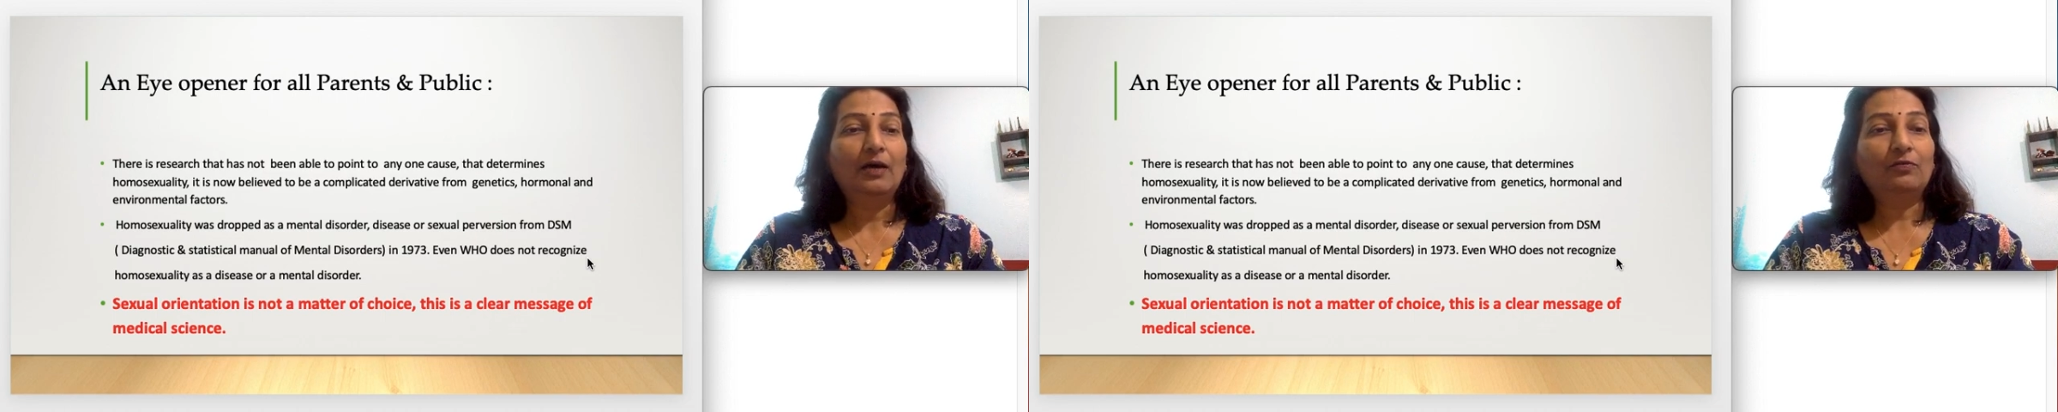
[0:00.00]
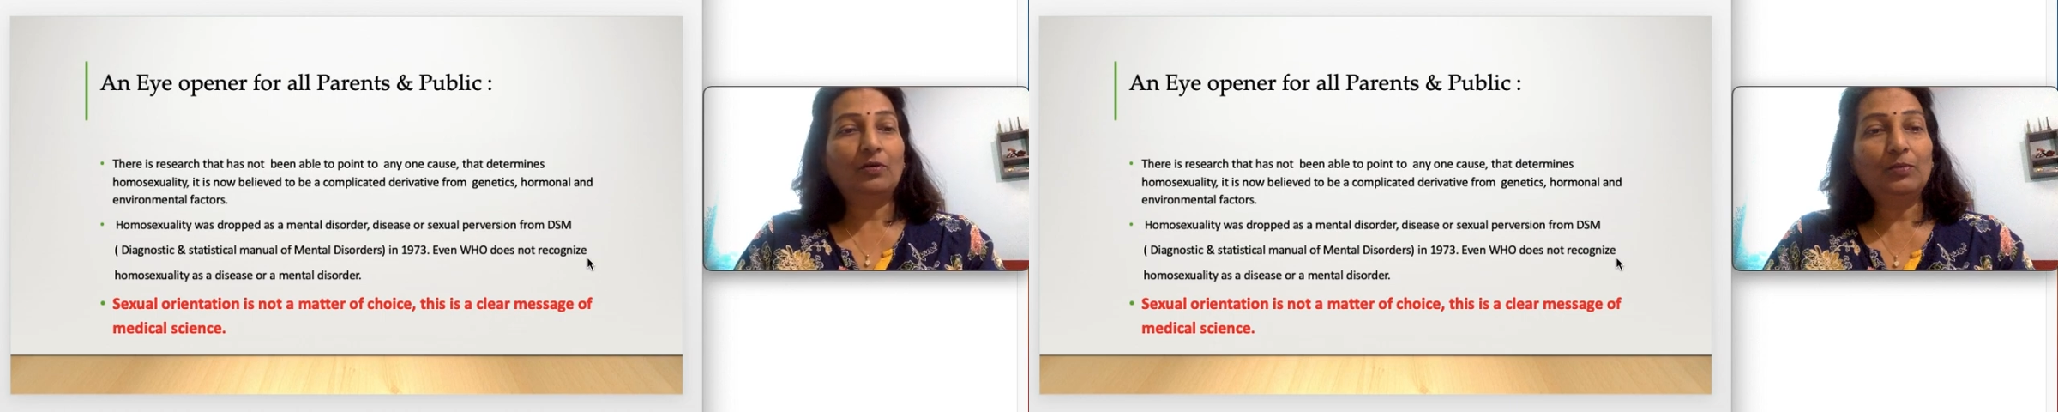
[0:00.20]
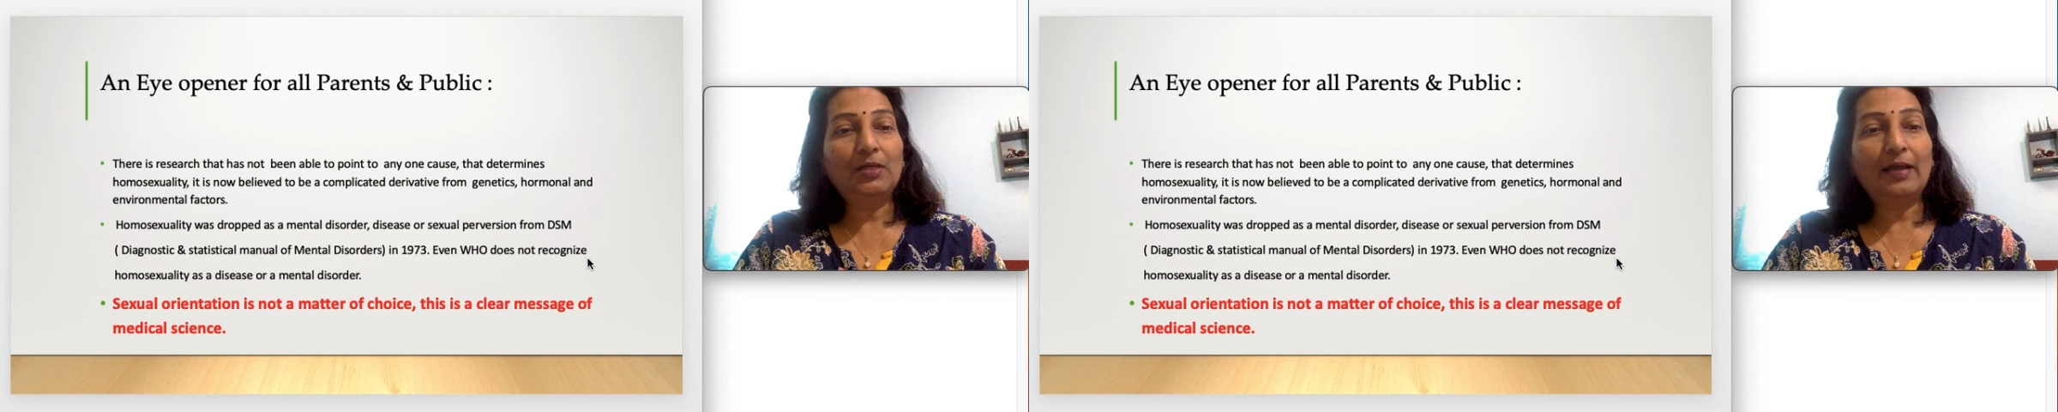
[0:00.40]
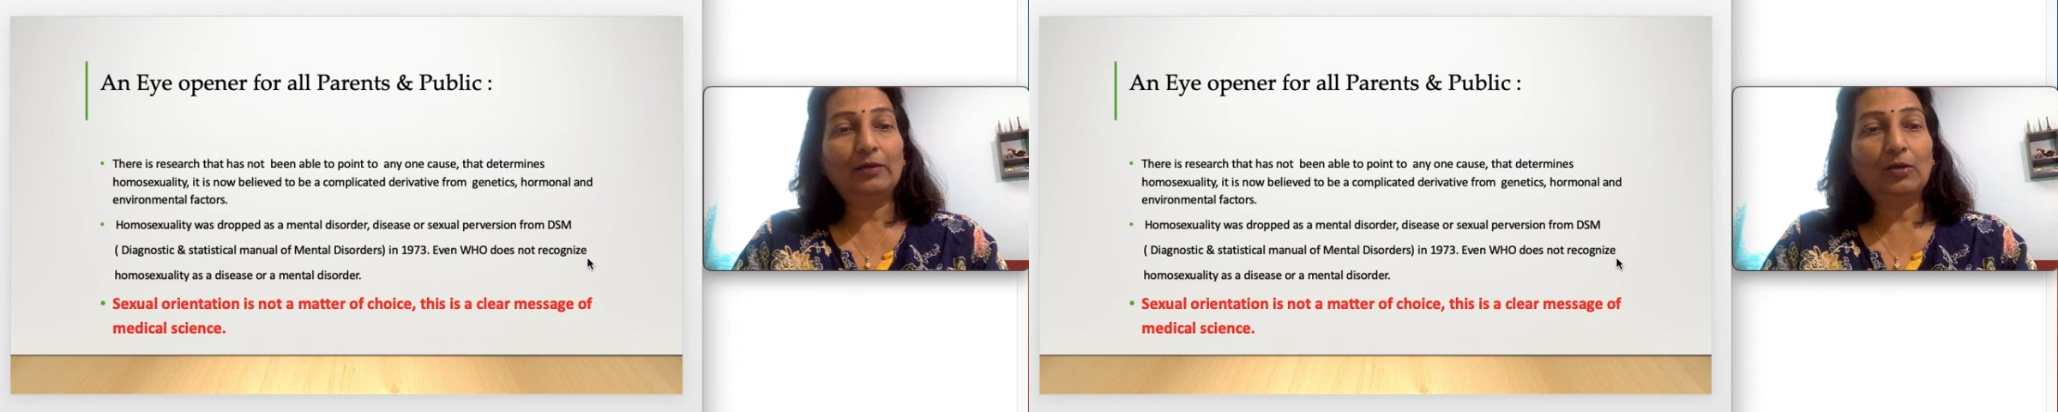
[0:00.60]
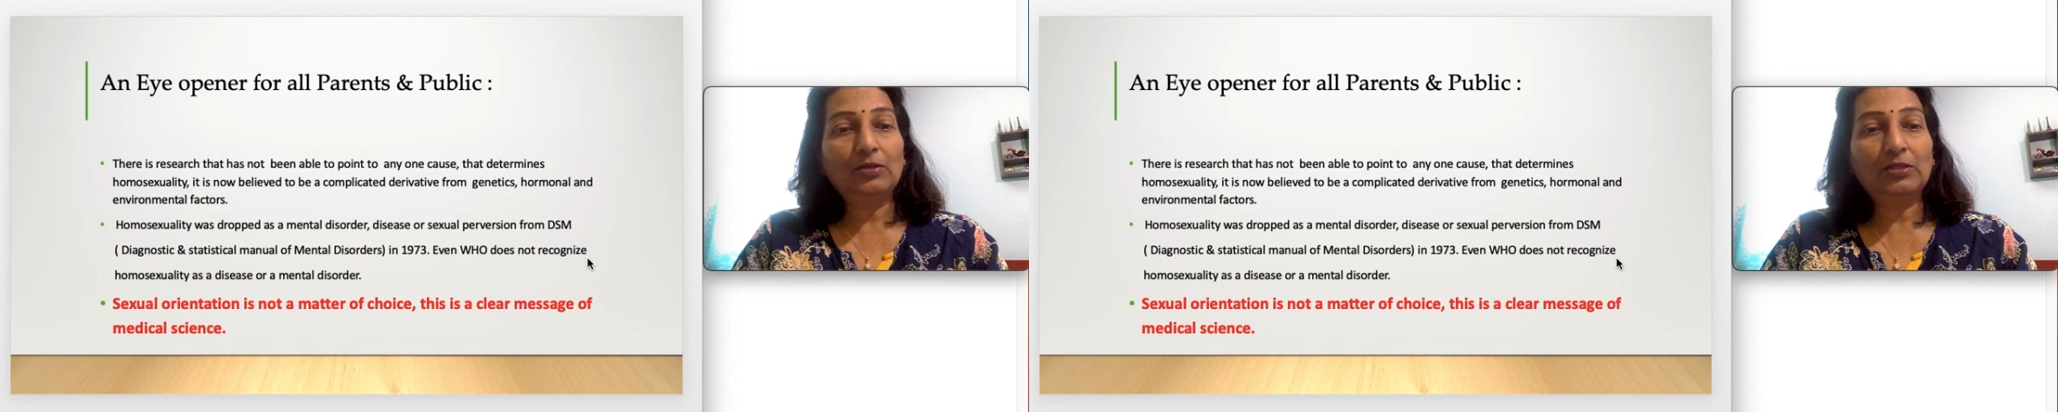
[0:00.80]
from the
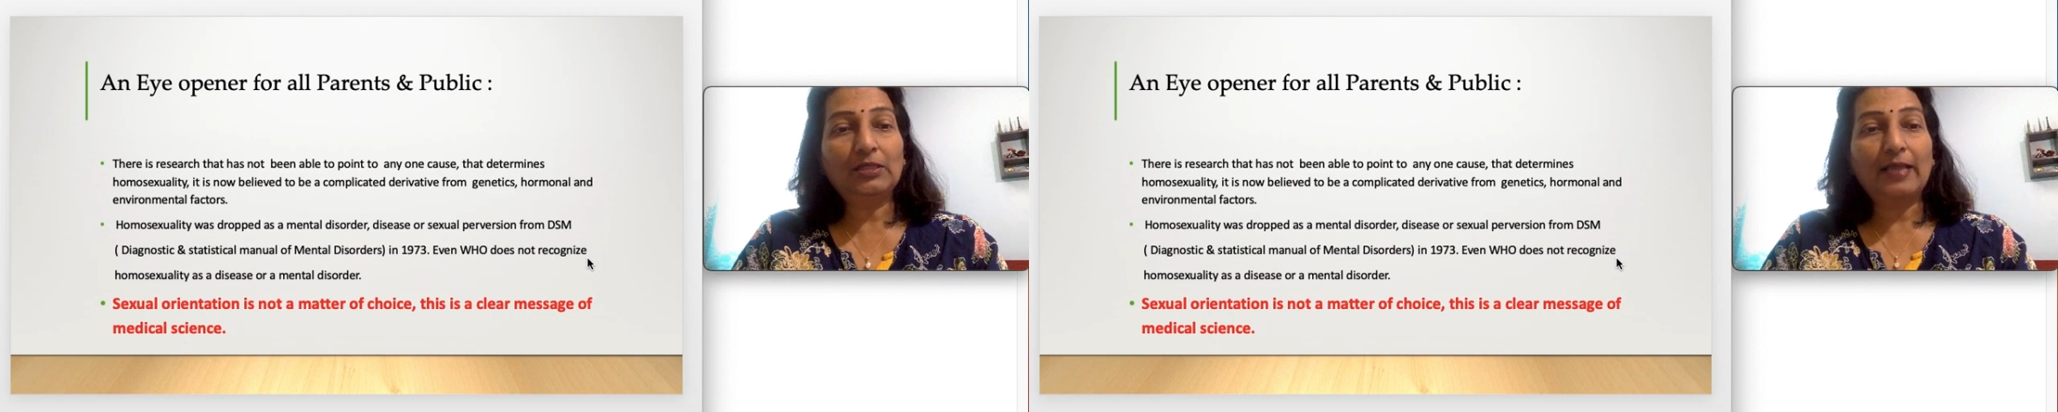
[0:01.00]
Diagnostic